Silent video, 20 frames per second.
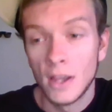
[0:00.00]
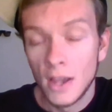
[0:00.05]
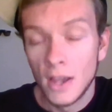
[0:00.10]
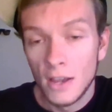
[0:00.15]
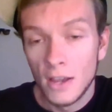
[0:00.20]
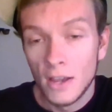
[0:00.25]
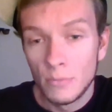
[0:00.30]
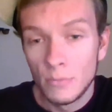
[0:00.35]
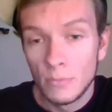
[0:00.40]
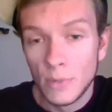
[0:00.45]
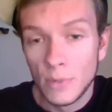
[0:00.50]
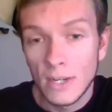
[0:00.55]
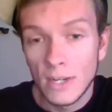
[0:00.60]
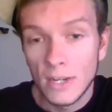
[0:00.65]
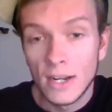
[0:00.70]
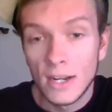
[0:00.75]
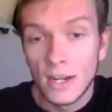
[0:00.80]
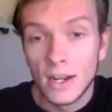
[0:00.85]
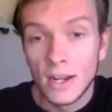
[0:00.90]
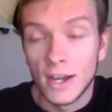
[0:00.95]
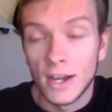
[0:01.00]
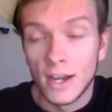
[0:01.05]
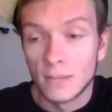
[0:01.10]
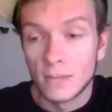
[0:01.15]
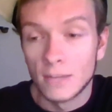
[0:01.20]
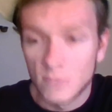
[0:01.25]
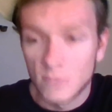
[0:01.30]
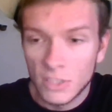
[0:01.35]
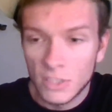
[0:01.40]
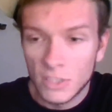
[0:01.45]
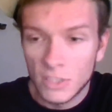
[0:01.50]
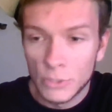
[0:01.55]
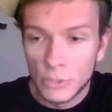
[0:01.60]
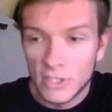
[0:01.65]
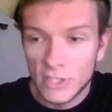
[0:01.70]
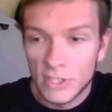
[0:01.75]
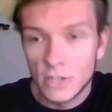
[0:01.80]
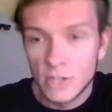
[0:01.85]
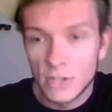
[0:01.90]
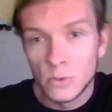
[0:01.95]
But summer
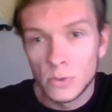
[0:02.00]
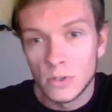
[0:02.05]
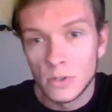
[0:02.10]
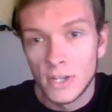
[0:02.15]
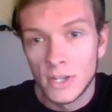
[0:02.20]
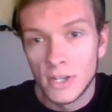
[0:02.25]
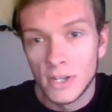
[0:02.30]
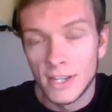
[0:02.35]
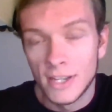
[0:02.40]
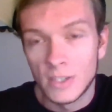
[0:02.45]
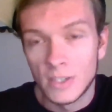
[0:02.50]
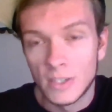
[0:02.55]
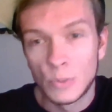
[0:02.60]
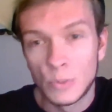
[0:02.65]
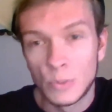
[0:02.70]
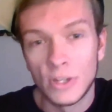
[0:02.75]
schedule is pretty